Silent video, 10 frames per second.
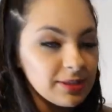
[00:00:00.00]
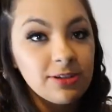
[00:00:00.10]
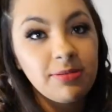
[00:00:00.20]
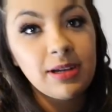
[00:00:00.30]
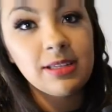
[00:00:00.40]
But
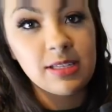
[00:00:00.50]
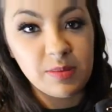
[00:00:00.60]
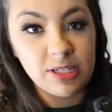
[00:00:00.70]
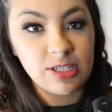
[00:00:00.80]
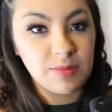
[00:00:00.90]
they're part of the
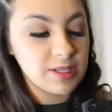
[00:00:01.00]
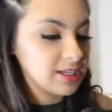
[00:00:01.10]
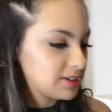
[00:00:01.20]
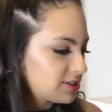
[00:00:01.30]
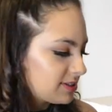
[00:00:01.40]
Space Jam
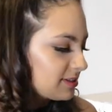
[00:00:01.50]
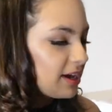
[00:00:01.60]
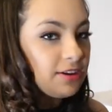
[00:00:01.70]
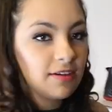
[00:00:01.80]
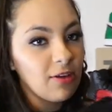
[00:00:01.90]
collection.
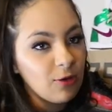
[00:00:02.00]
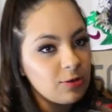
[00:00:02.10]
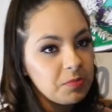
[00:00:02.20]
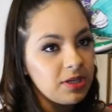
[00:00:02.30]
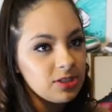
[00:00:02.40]
And you have the whole
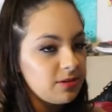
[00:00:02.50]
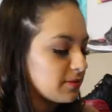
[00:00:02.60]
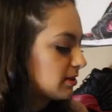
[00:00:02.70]
Space Jam